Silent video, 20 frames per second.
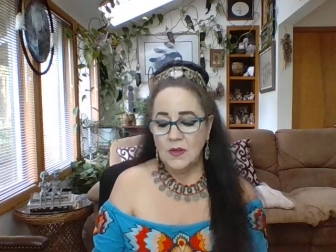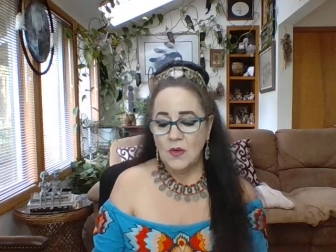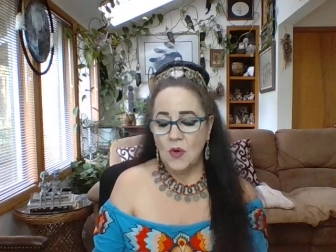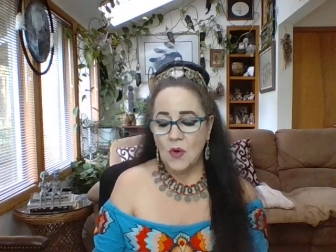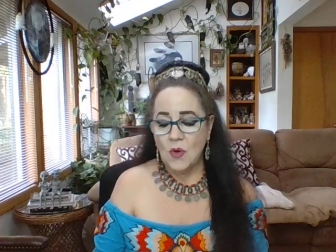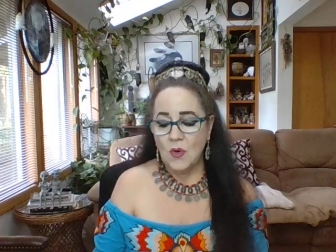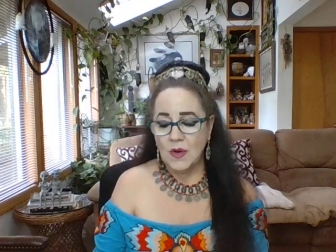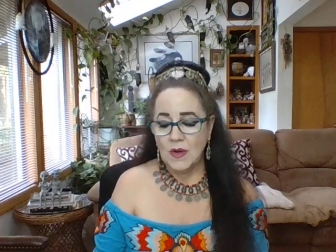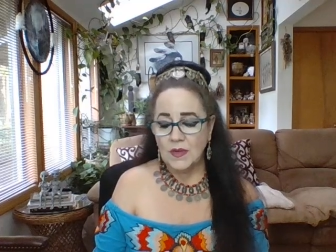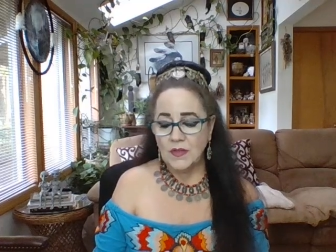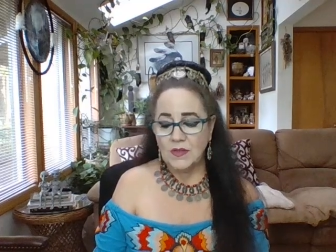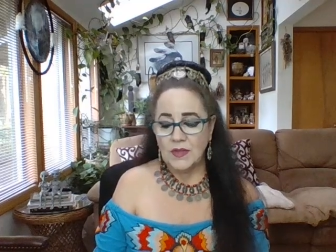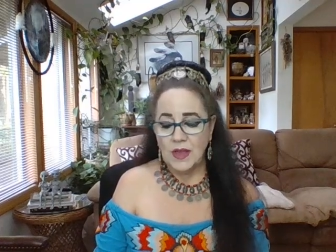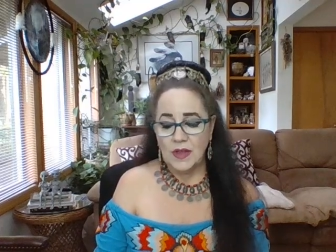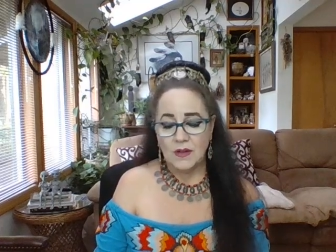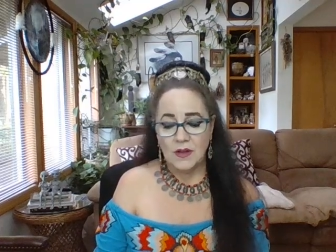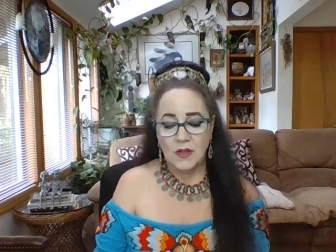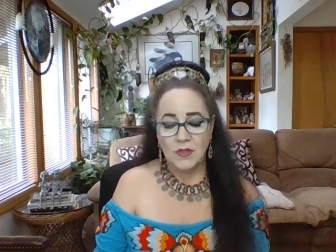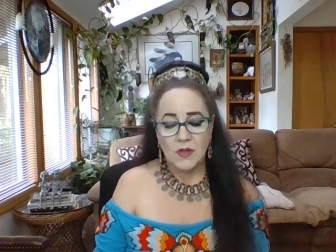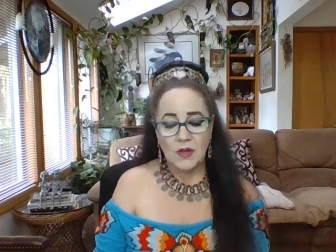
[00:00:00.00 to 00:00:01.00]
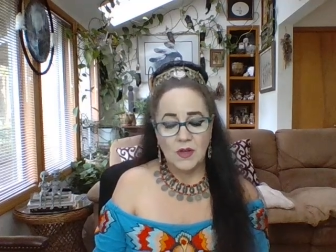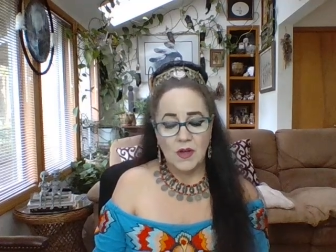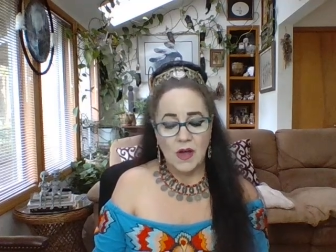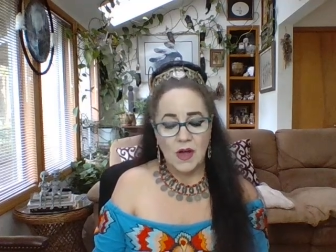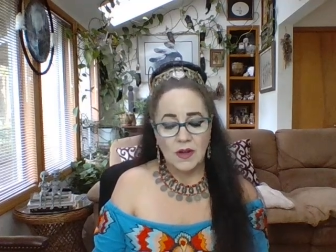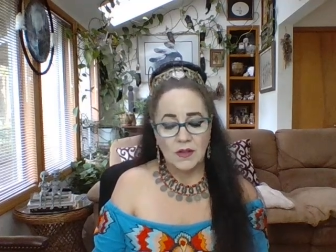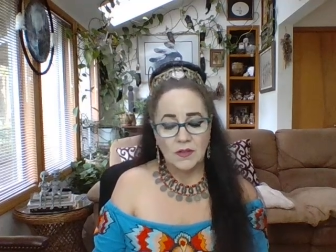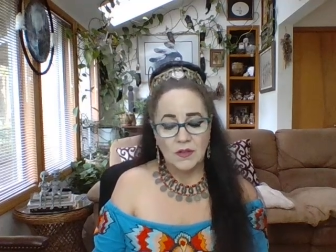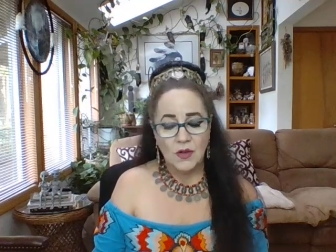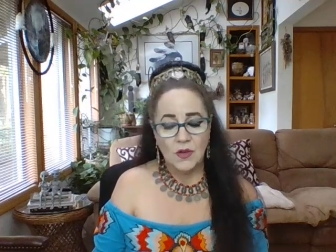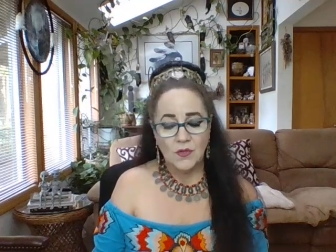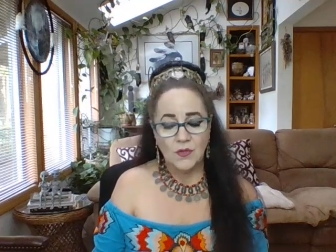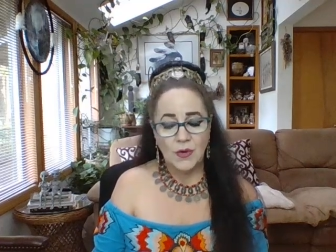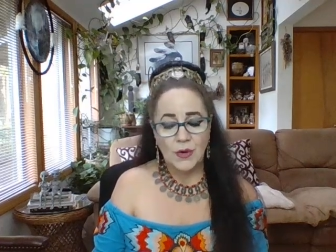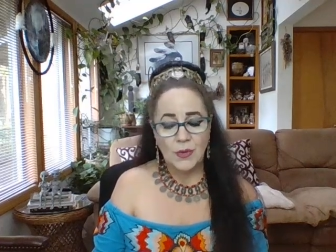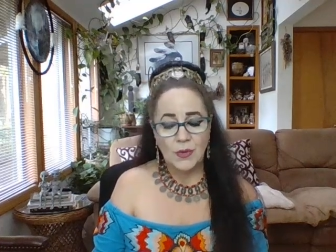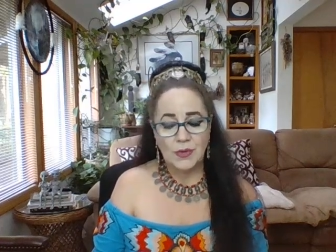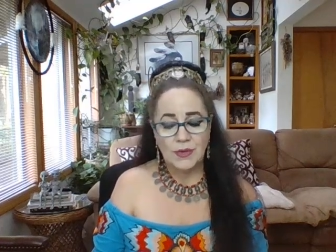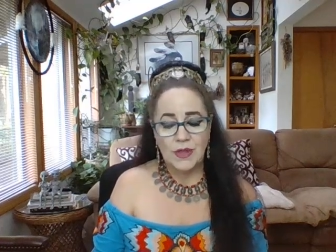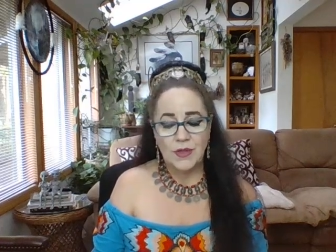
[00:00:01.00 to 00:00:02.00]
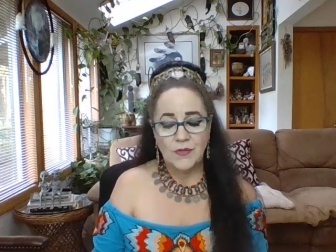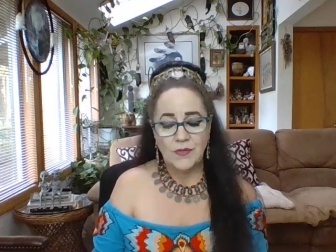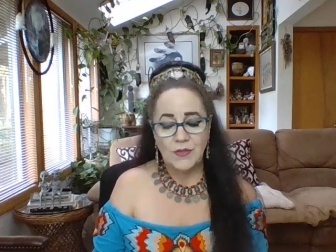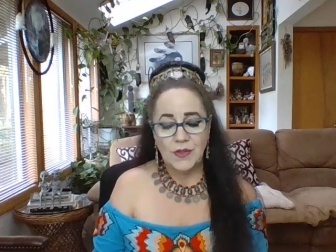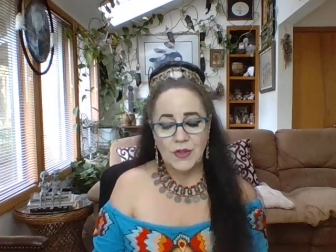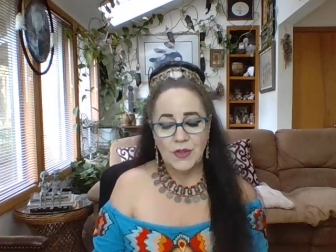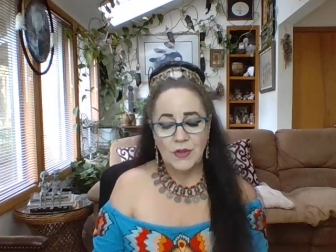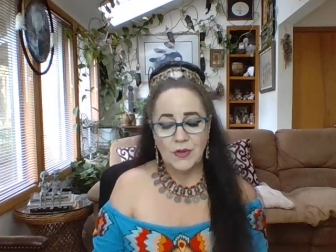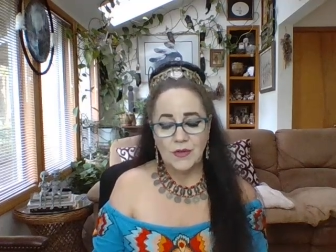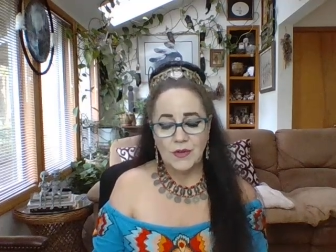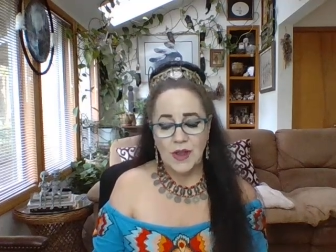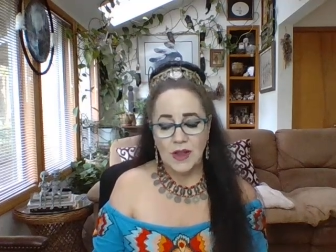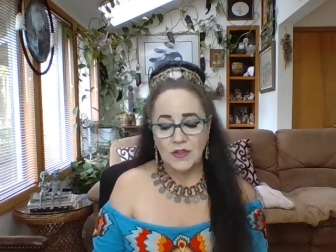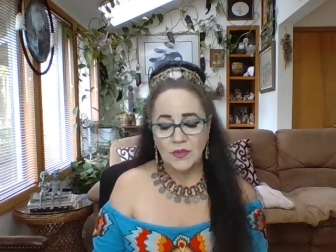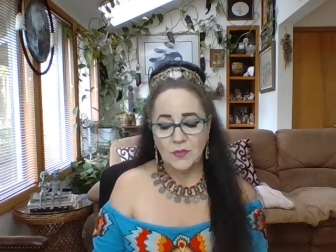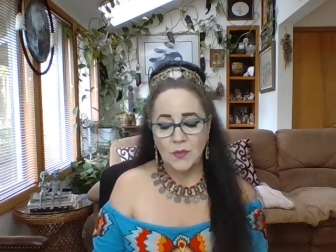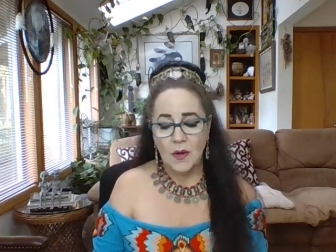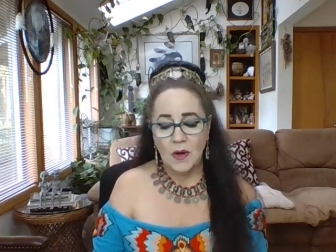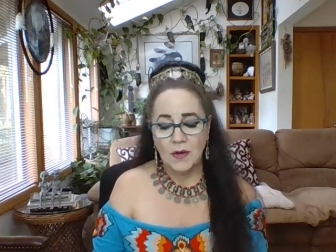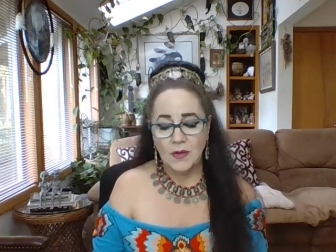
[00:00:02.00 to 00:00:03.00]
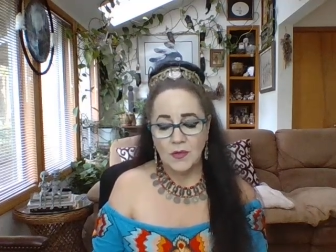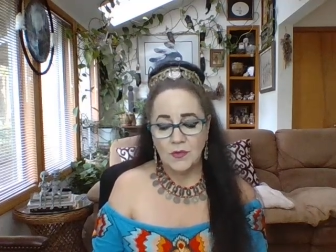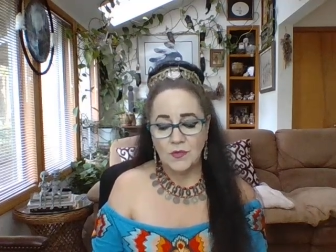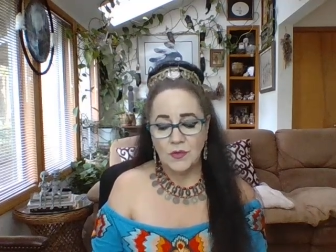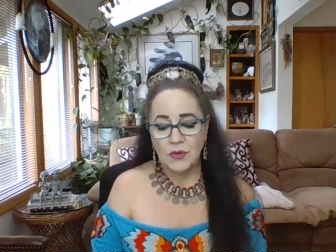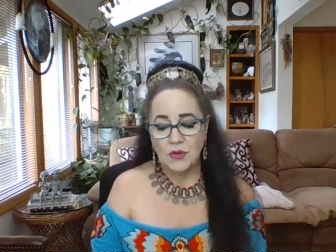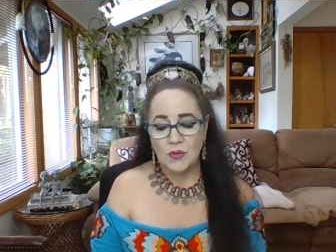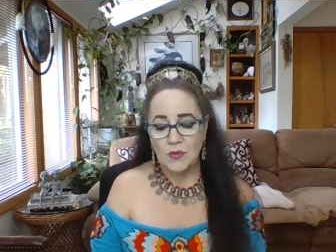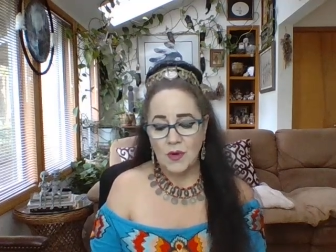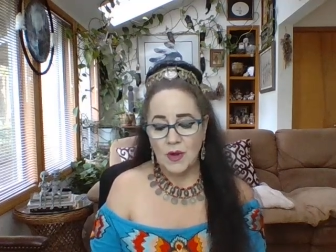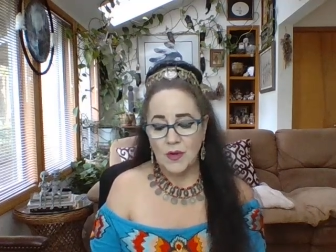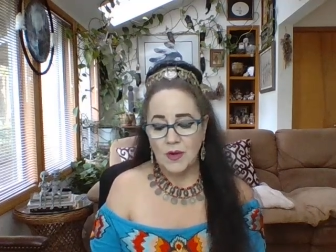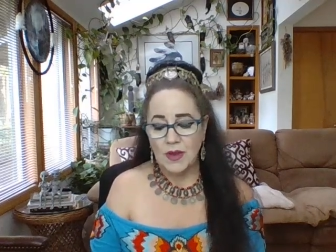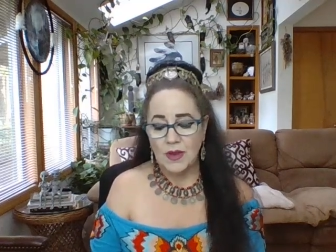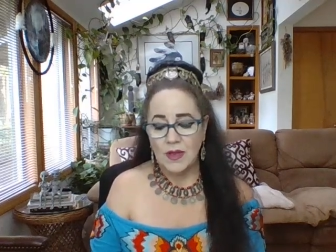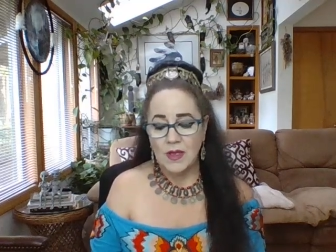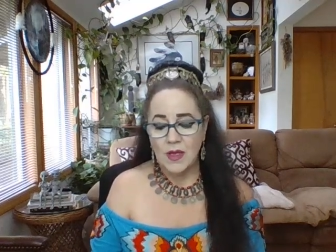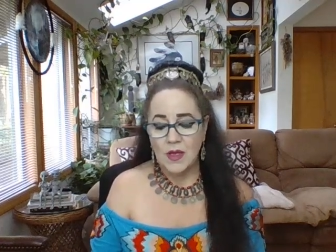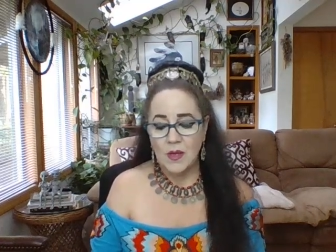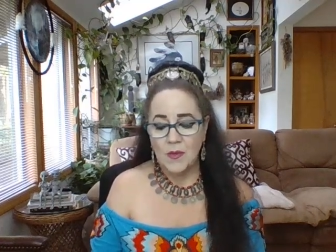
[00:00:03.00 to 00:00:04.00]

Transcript: Horus, and other gods frequently figured as part of the funerary